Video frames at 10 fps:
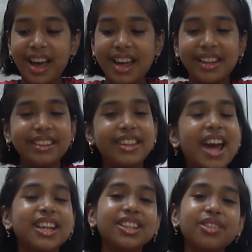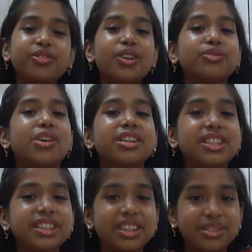and thank you for
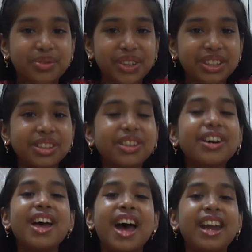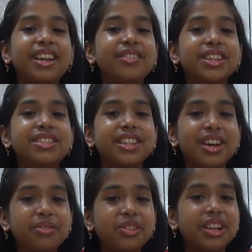watching this video, and have a
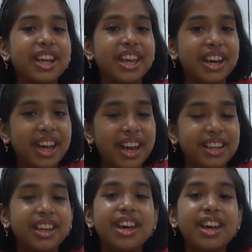cheerful day ahead.